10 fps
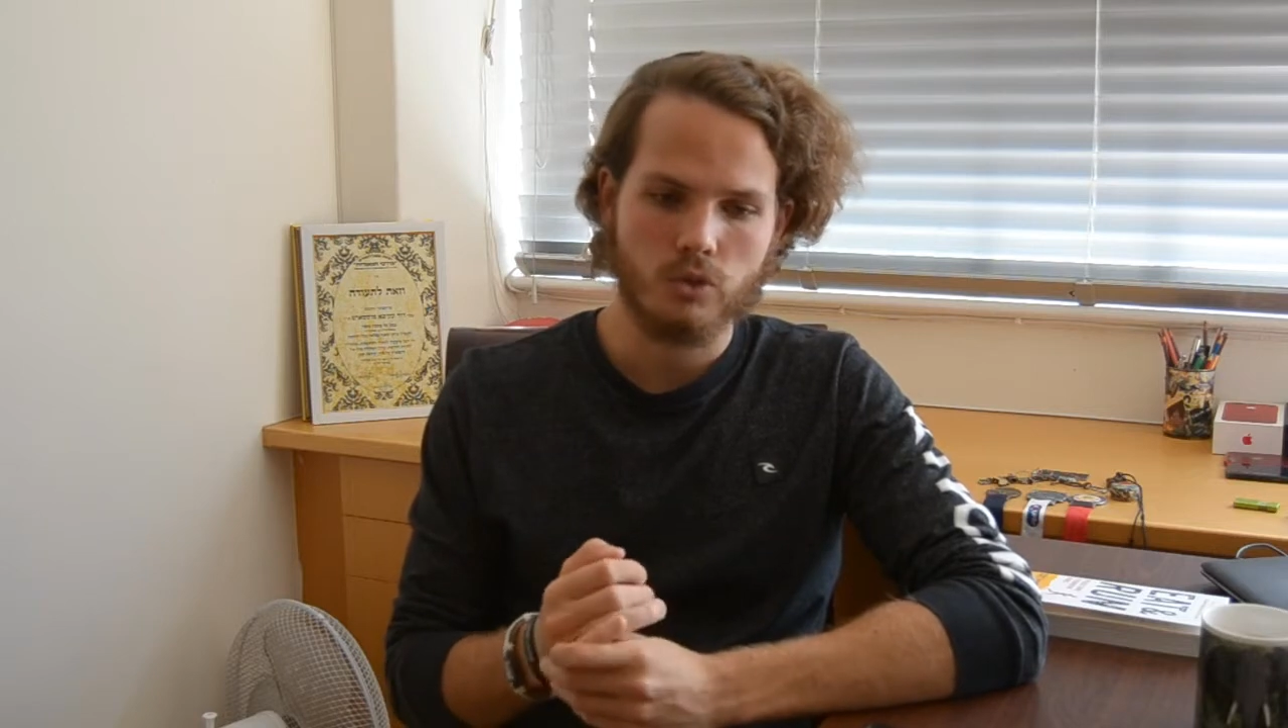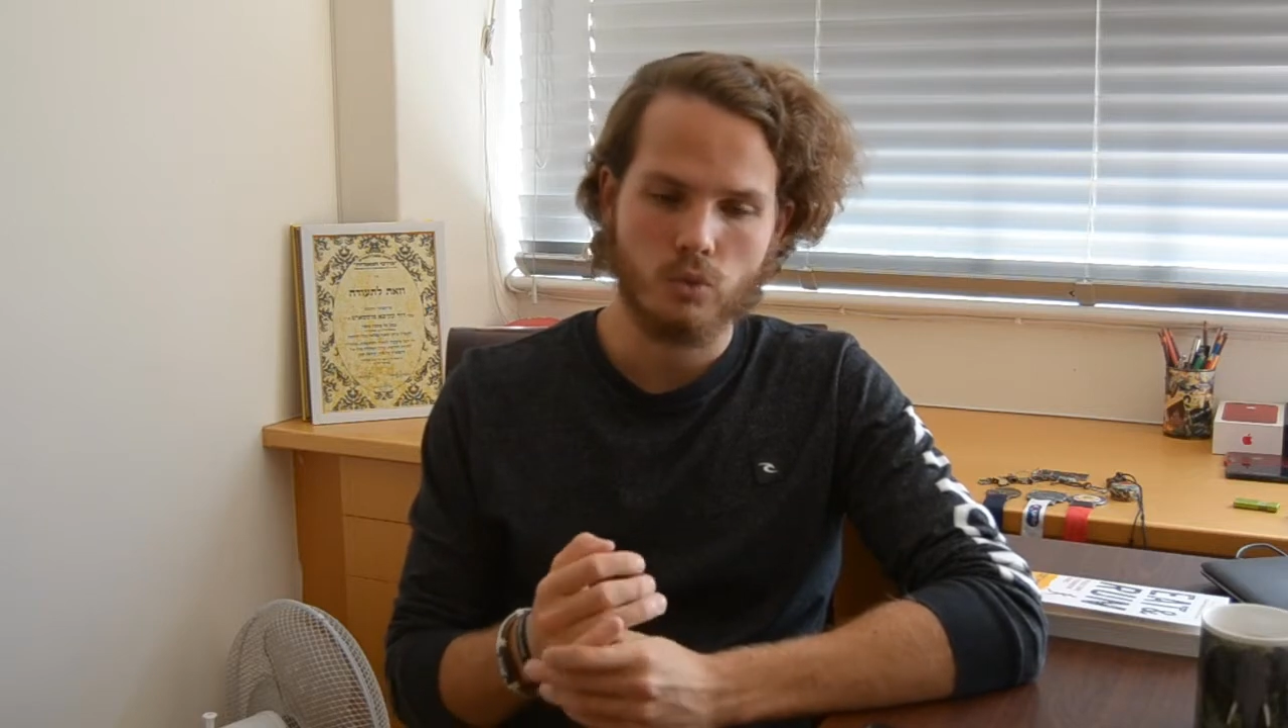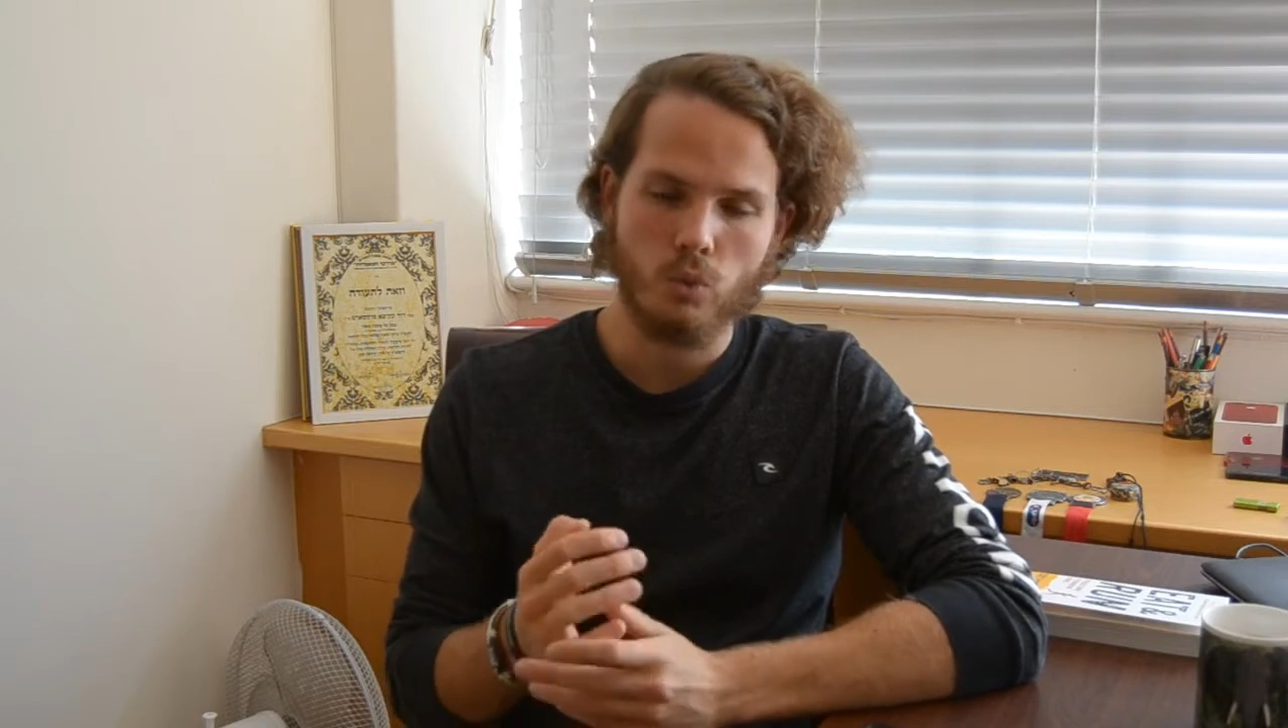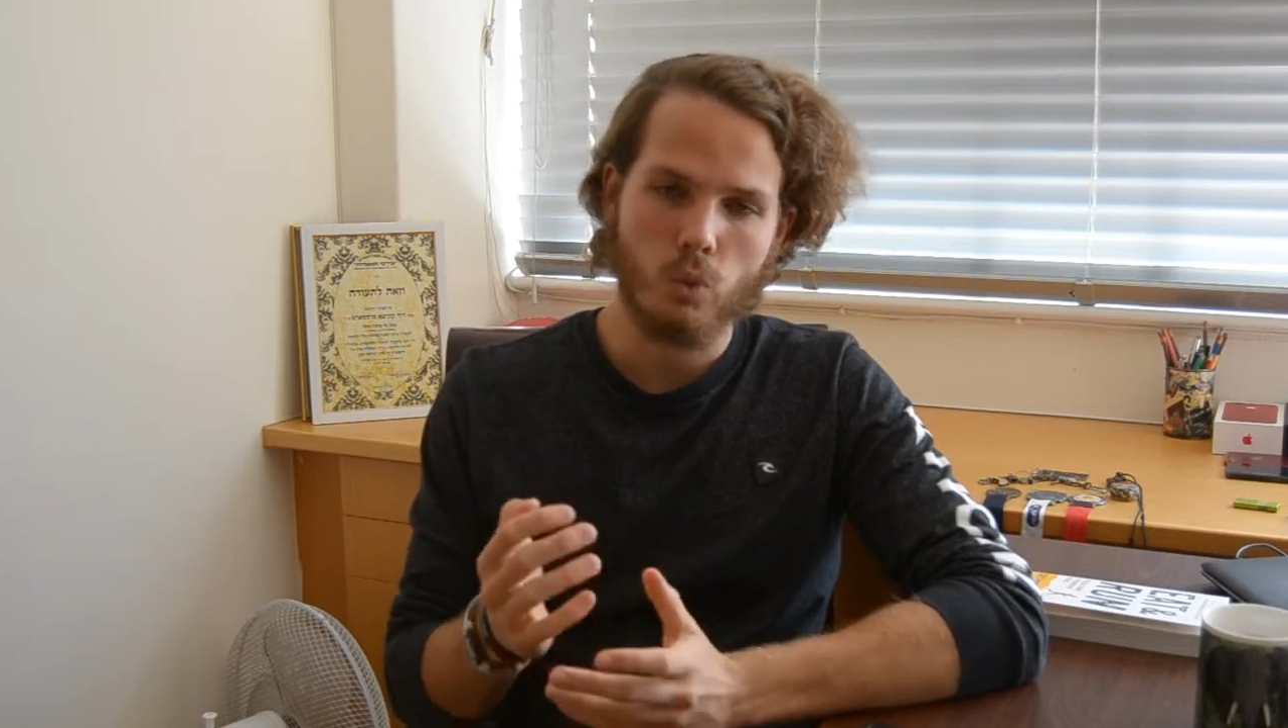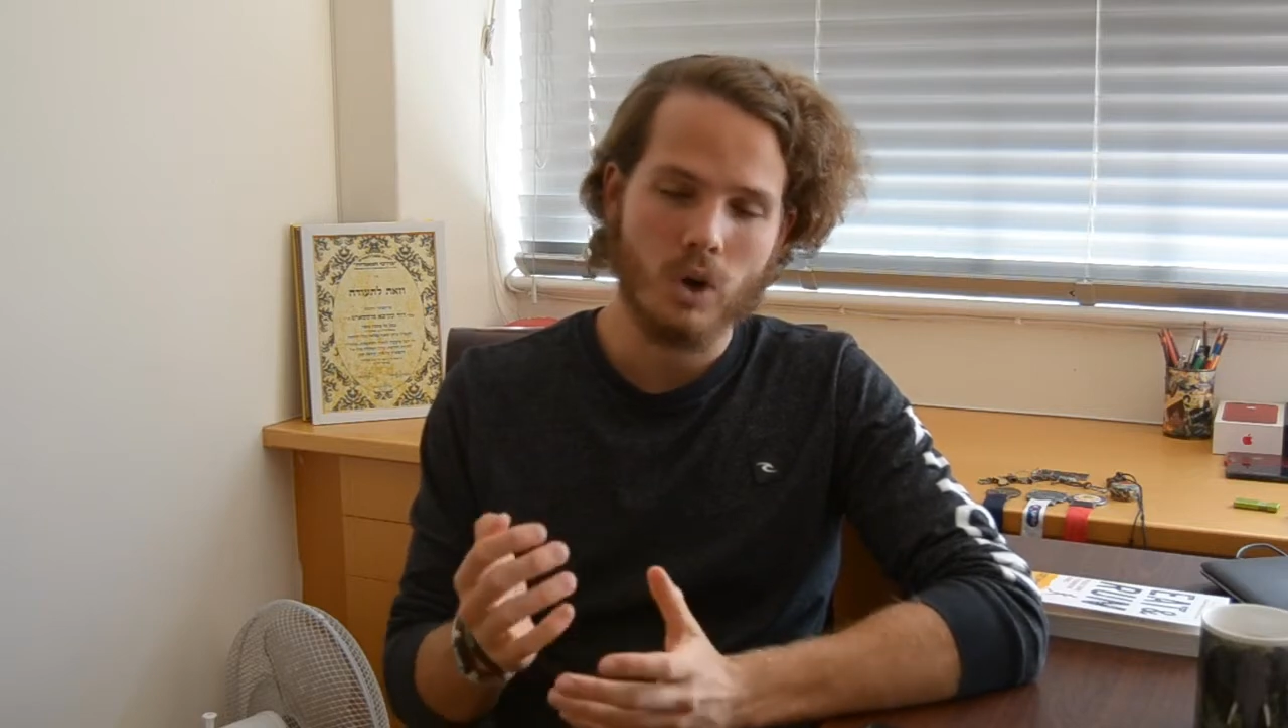
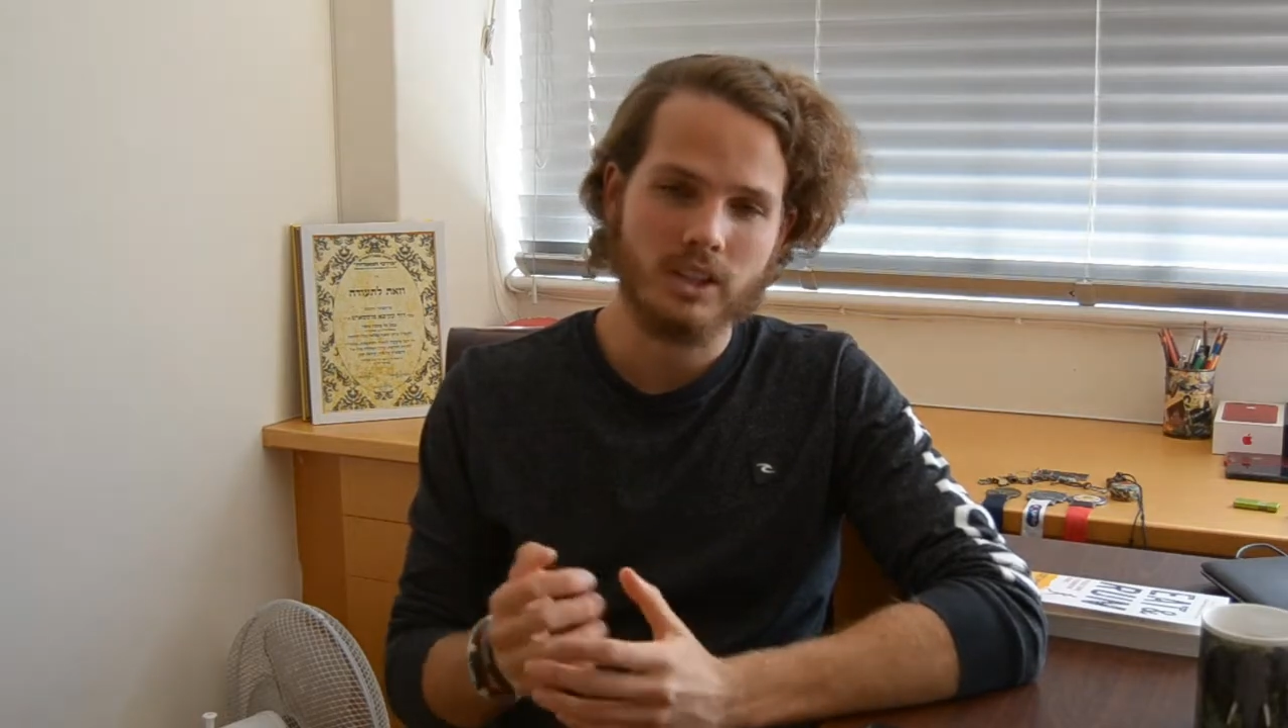what their